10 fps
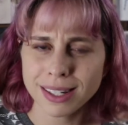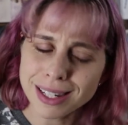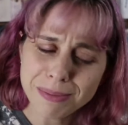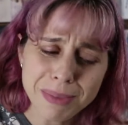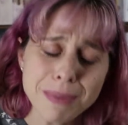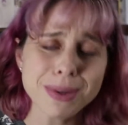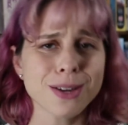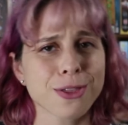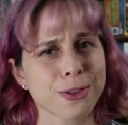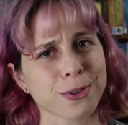It's like
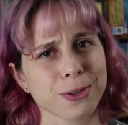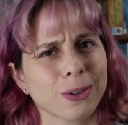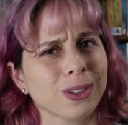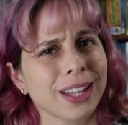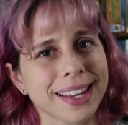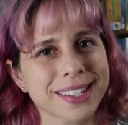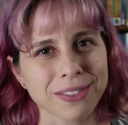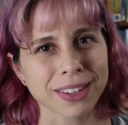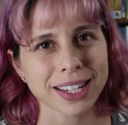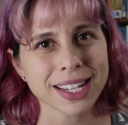maybe a third or less
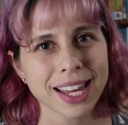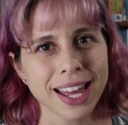of it.